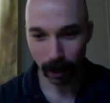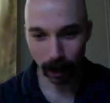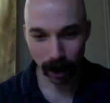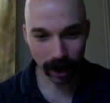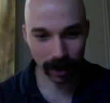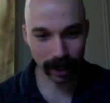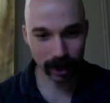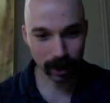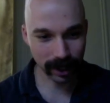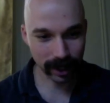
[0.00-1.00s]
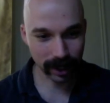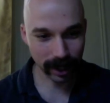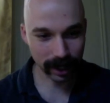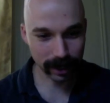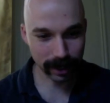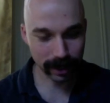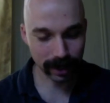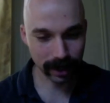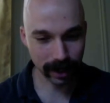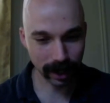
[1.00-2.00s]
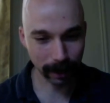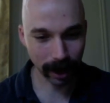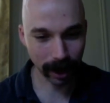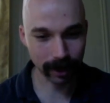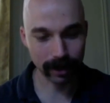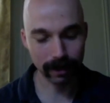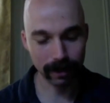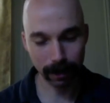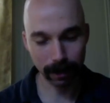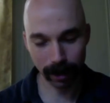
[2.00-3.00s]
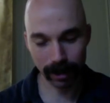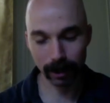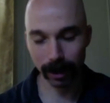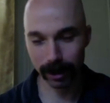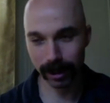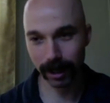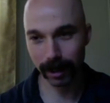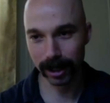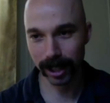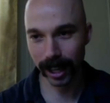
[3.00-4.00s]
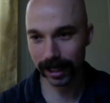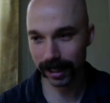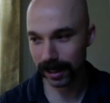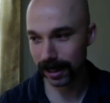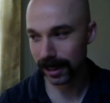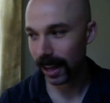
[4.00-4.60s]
where the interesting things come out of, and partly why we were talking about jazz, is